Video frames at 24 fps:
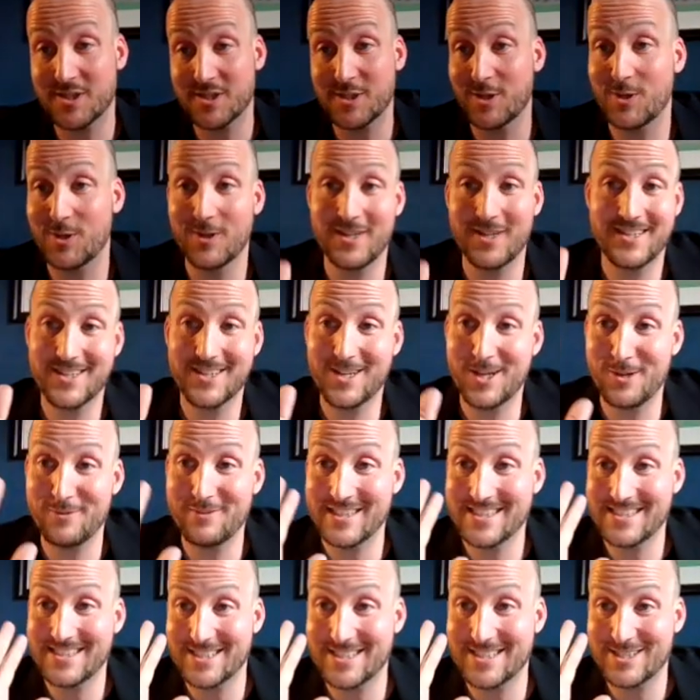So
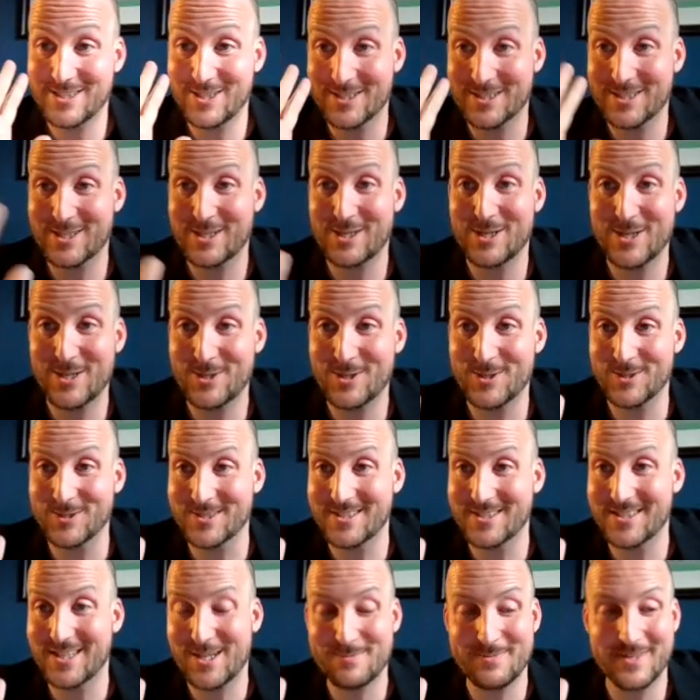COVAX does not
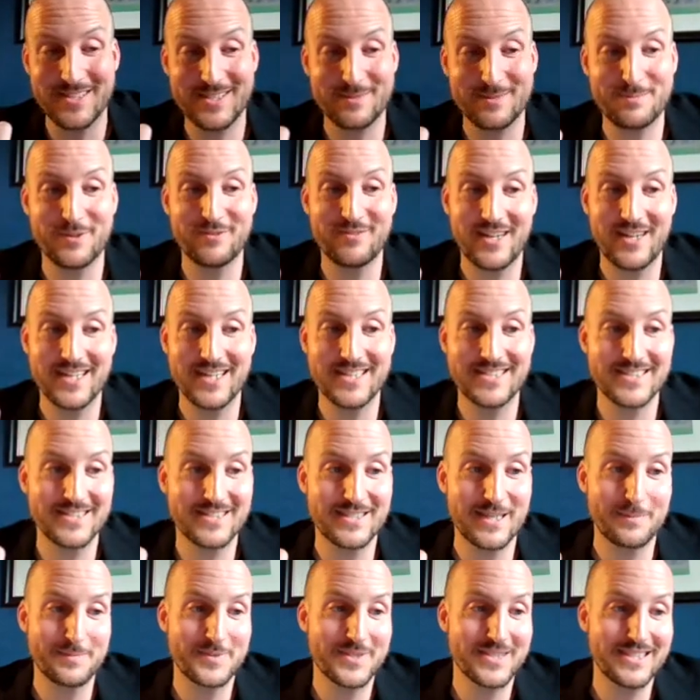disclose how much it provides in
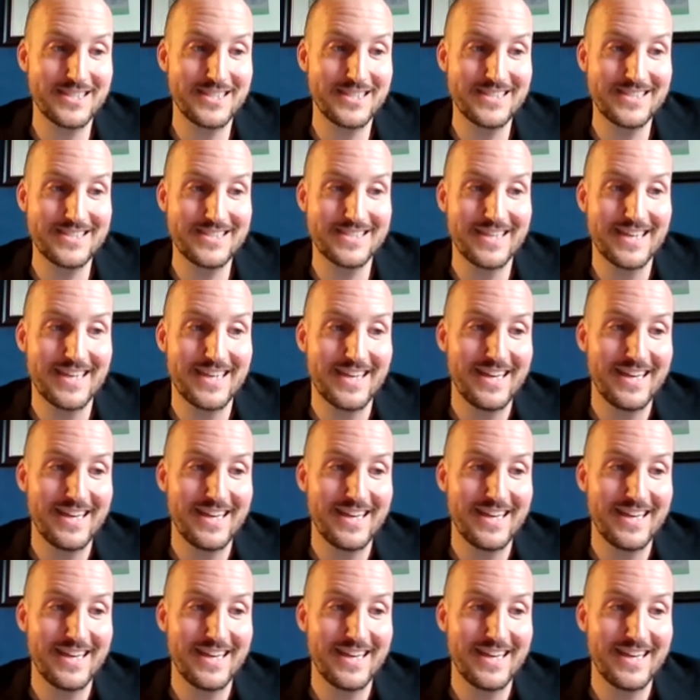subsidies,